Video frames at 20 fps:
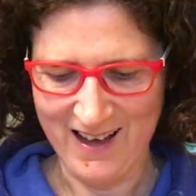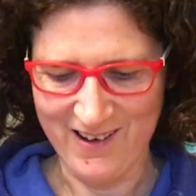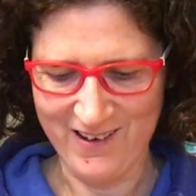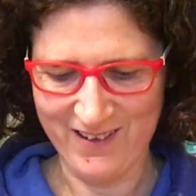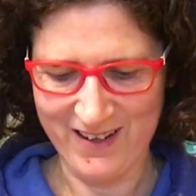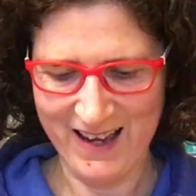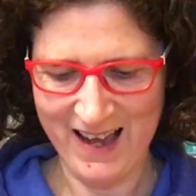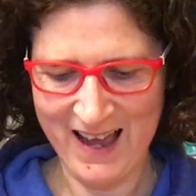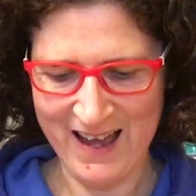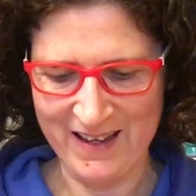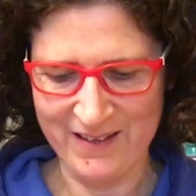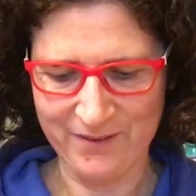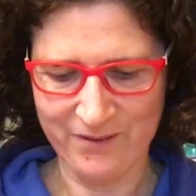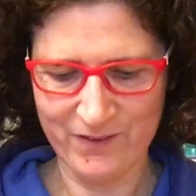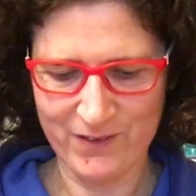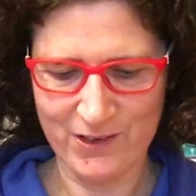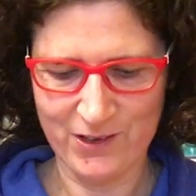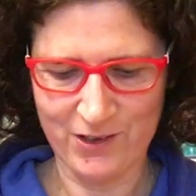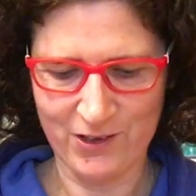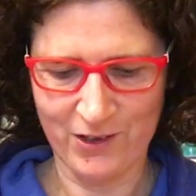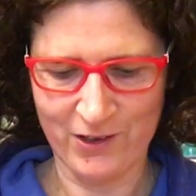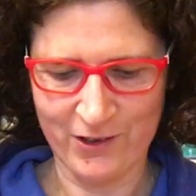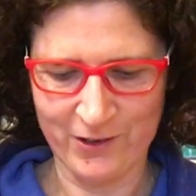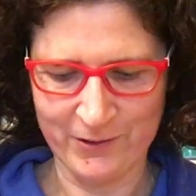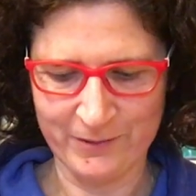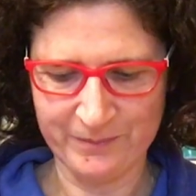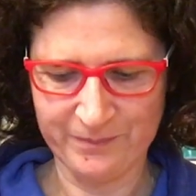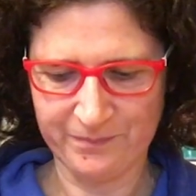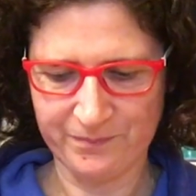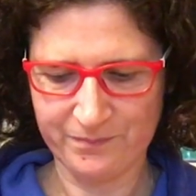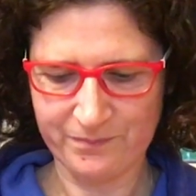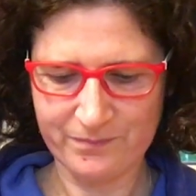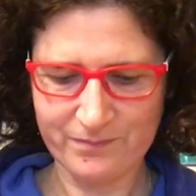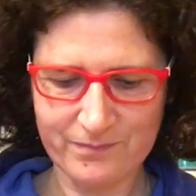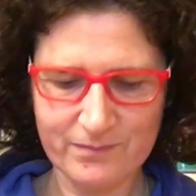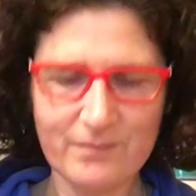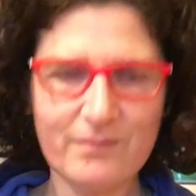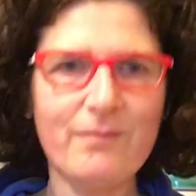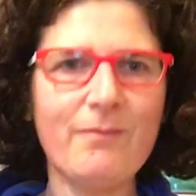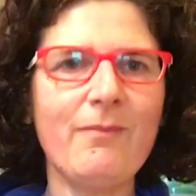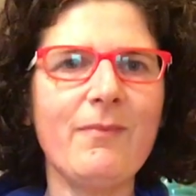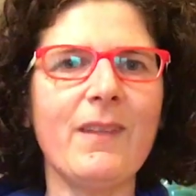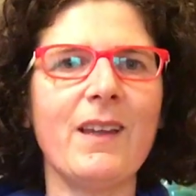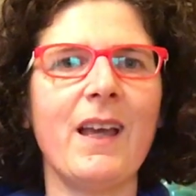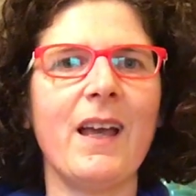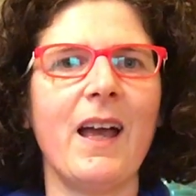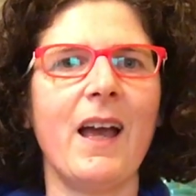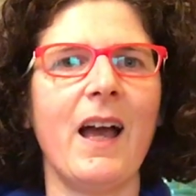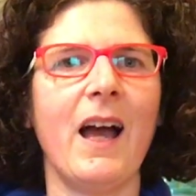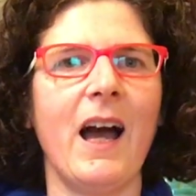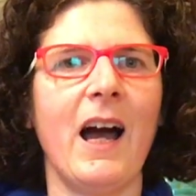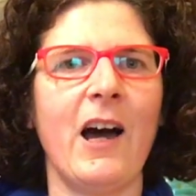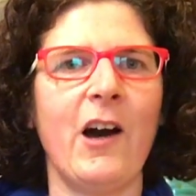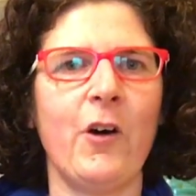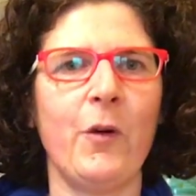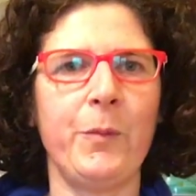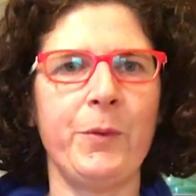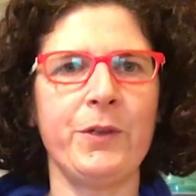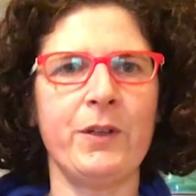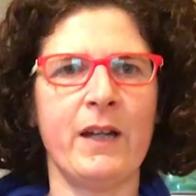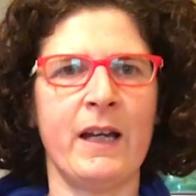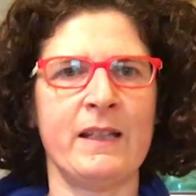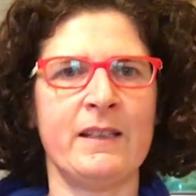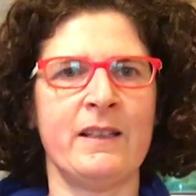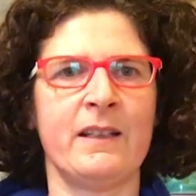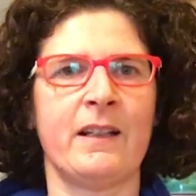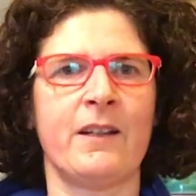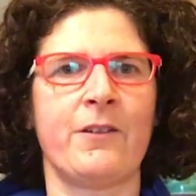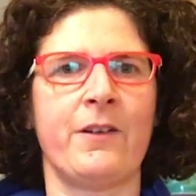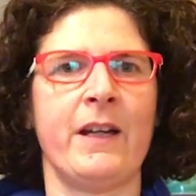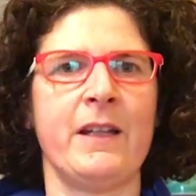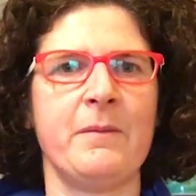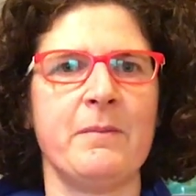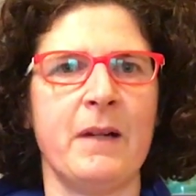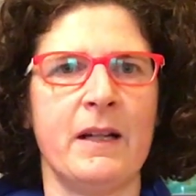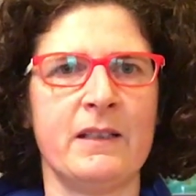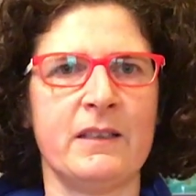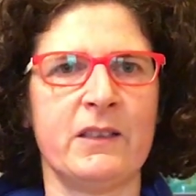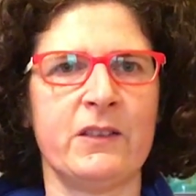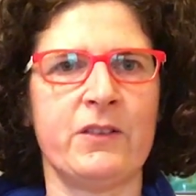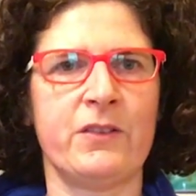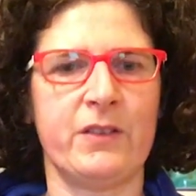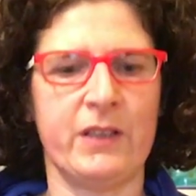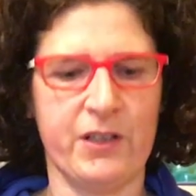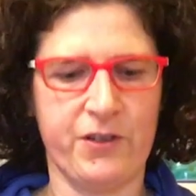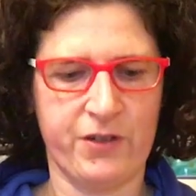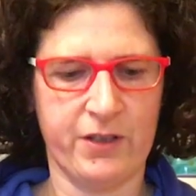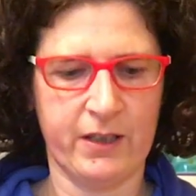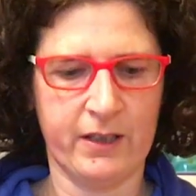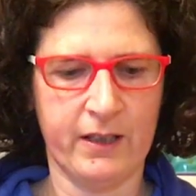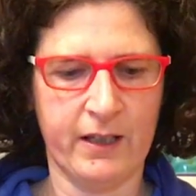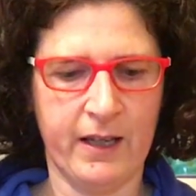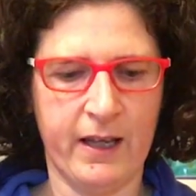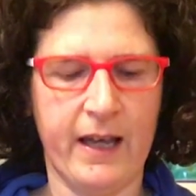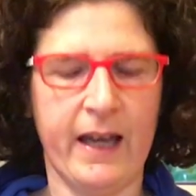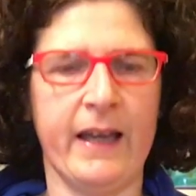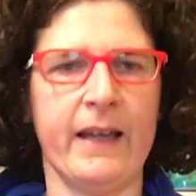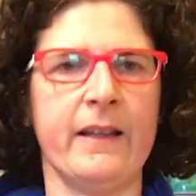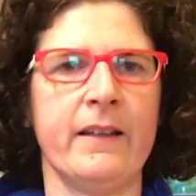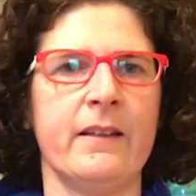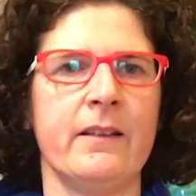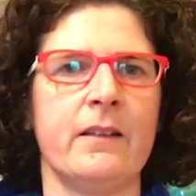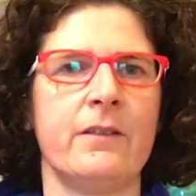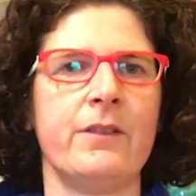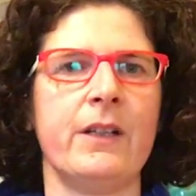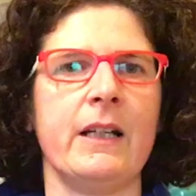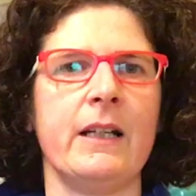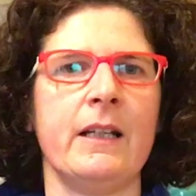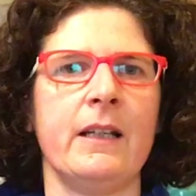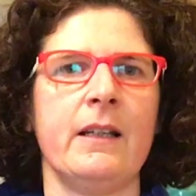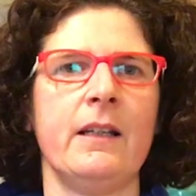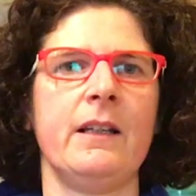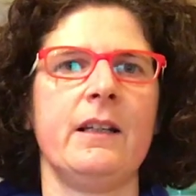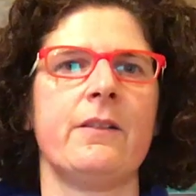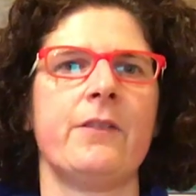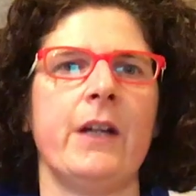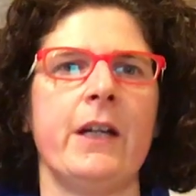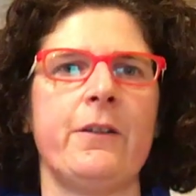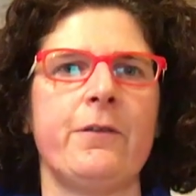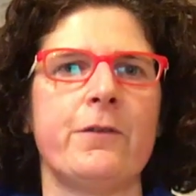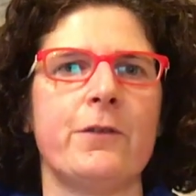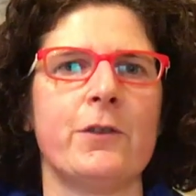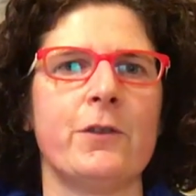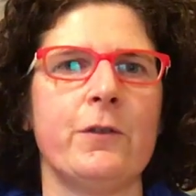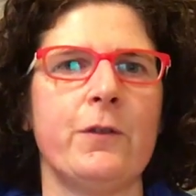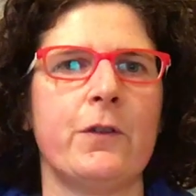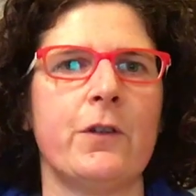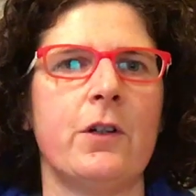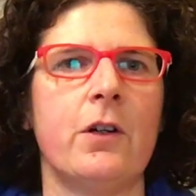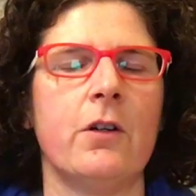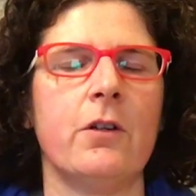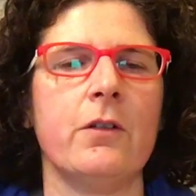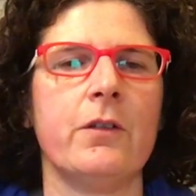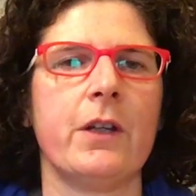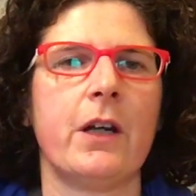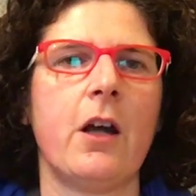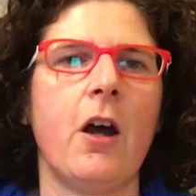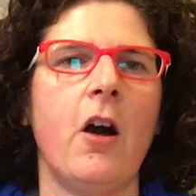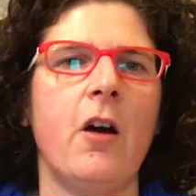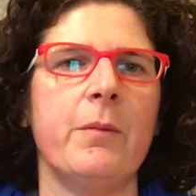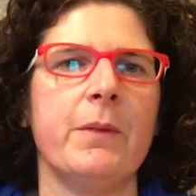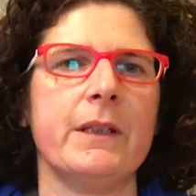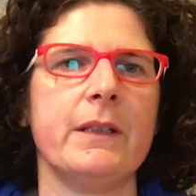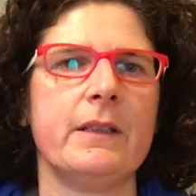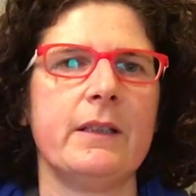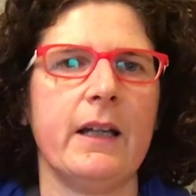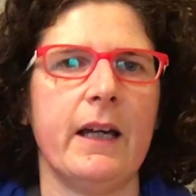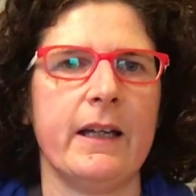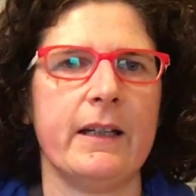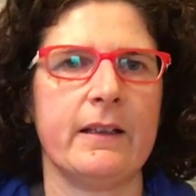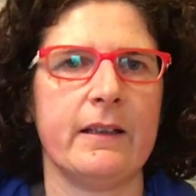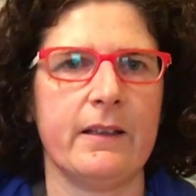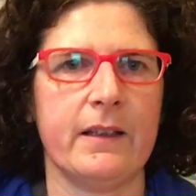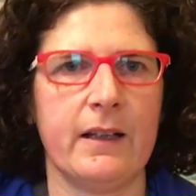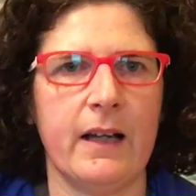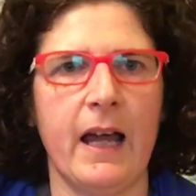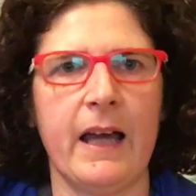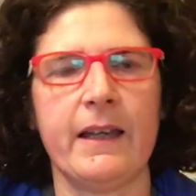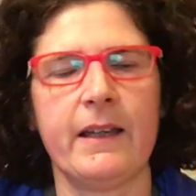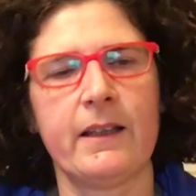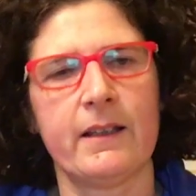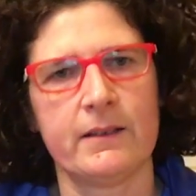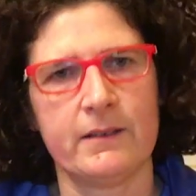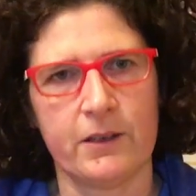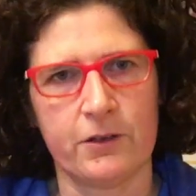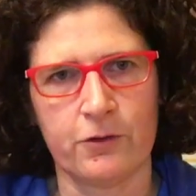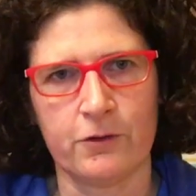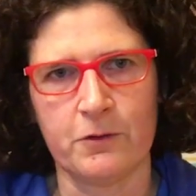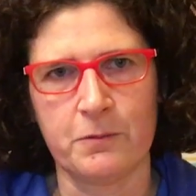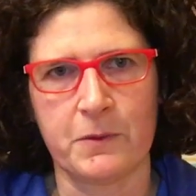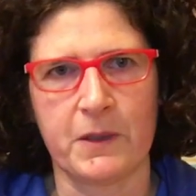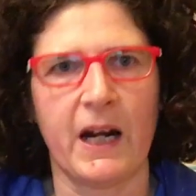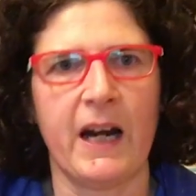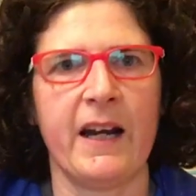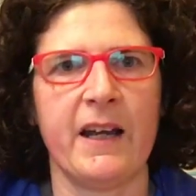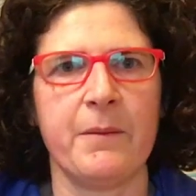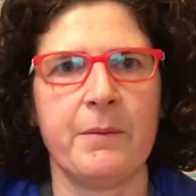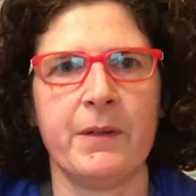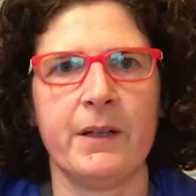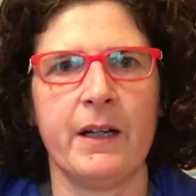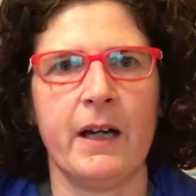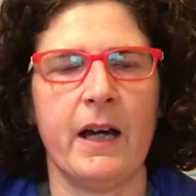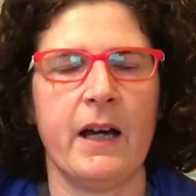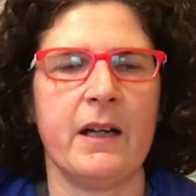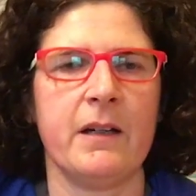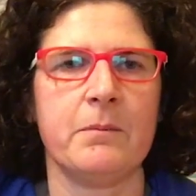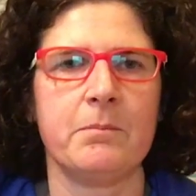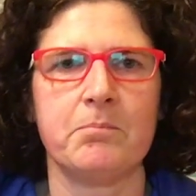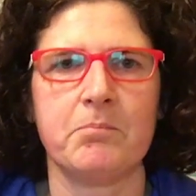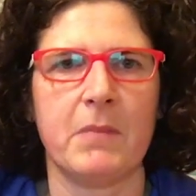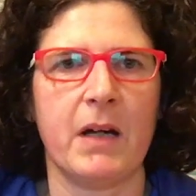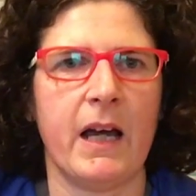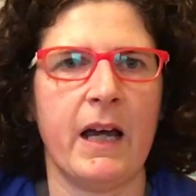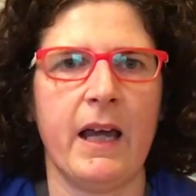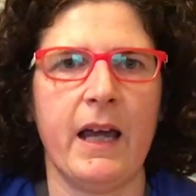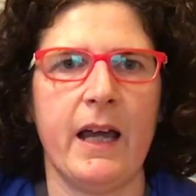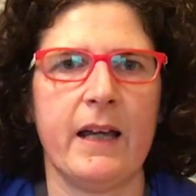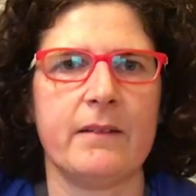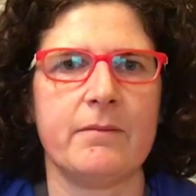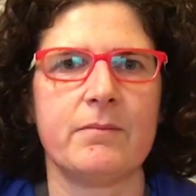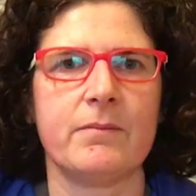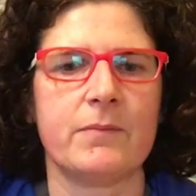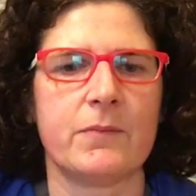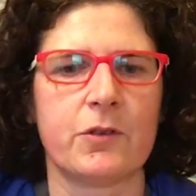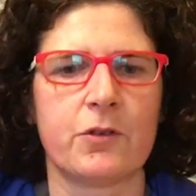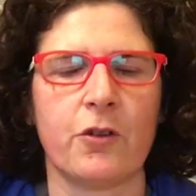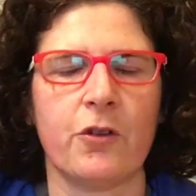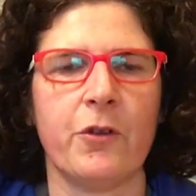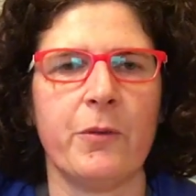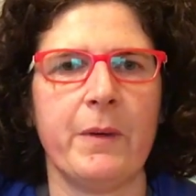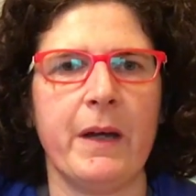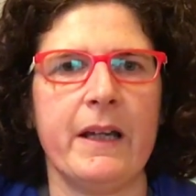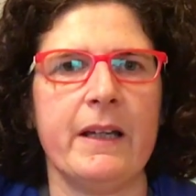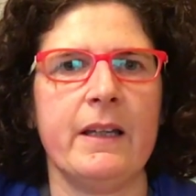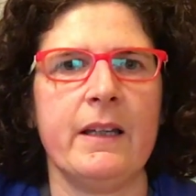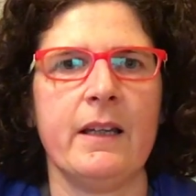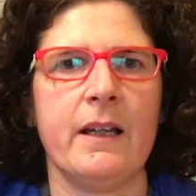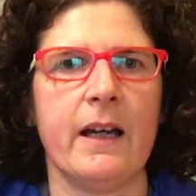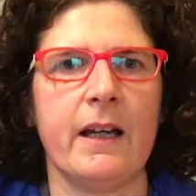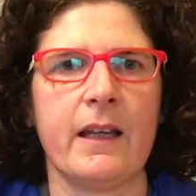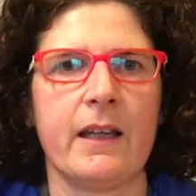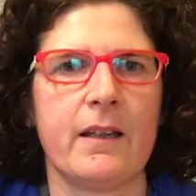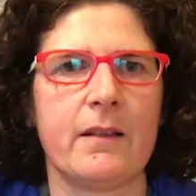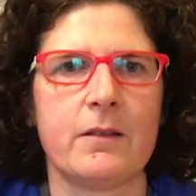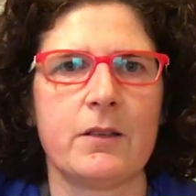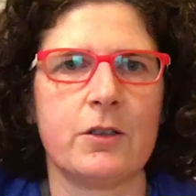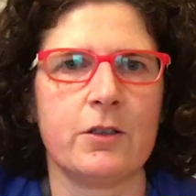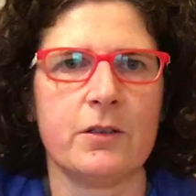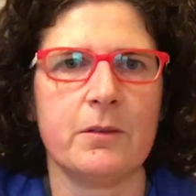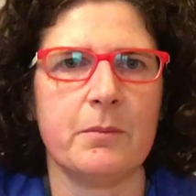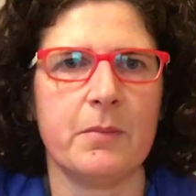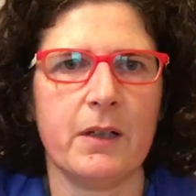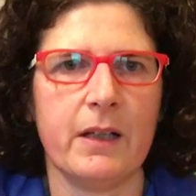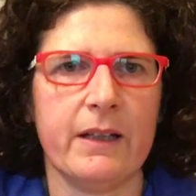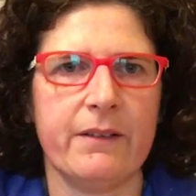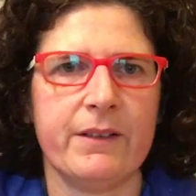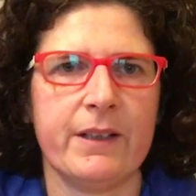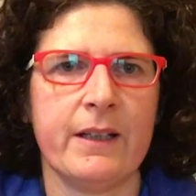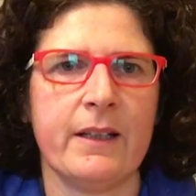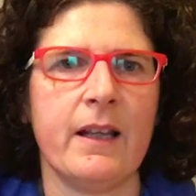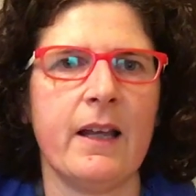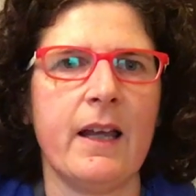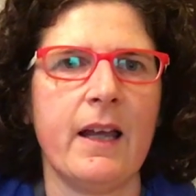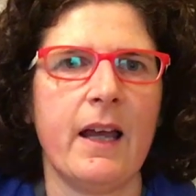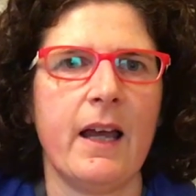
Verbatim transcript: okay, so I hope you had a great month of stitching and really grateful for all the comment and the like and the subscribe. I, I had so many, I couldn't believe it.